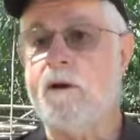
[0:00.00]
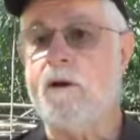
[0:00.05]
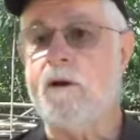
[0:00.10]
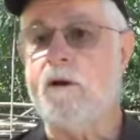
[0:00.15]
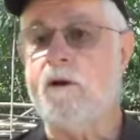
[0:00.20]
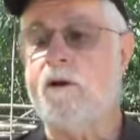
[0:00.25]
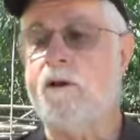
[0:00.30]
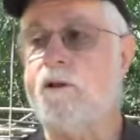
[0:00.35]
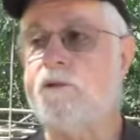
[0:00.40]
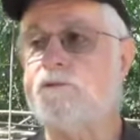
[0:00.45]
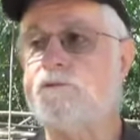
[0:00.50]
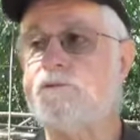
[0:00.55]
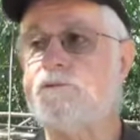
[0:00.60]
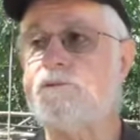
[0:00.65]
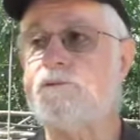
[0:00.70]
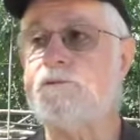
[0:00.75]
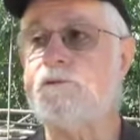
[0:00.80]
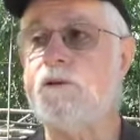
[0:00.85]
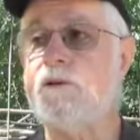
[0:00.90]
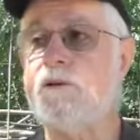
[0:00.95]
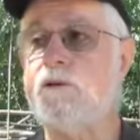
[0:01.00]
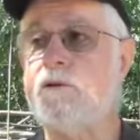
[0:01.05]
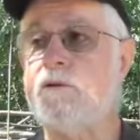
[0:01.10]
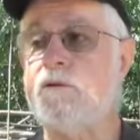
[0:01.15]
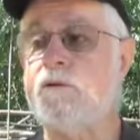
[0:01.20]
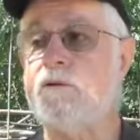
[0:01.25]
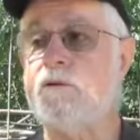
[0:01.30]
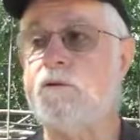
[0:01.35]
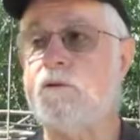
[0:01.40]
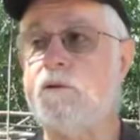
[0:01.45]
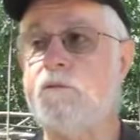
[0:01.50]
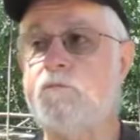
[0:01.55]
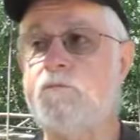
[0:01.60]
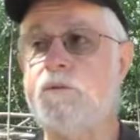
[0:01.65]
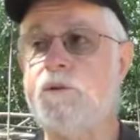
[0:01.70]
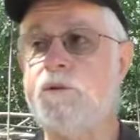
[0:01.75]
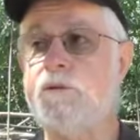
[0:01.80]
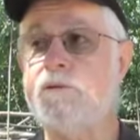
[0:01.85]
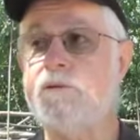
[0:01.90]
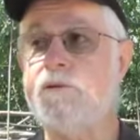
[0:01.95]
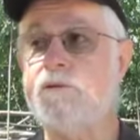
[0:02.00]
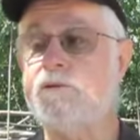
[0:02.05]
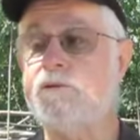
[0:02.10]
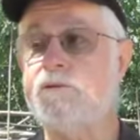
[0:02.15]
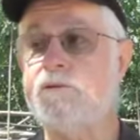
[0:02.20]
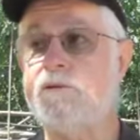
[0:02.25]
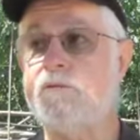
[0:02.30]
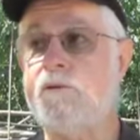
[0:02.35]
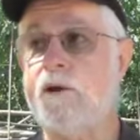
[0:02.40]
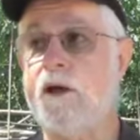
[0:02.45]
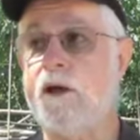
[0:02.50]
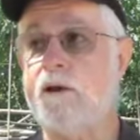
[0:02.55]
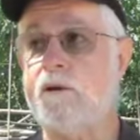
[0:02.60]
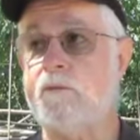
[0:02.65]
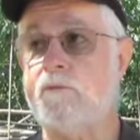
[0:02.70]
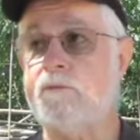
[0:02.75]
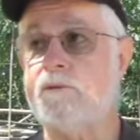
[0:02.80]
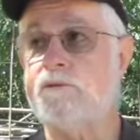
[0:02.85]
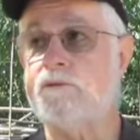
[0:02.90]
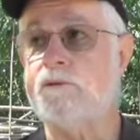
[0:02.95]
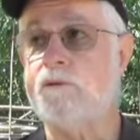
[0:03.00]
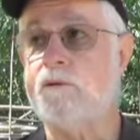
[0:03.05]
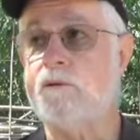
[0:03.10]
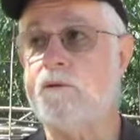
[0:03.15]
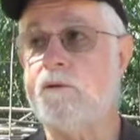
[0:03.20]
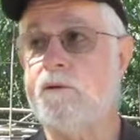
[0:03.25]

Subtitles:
it's still billions of atoms.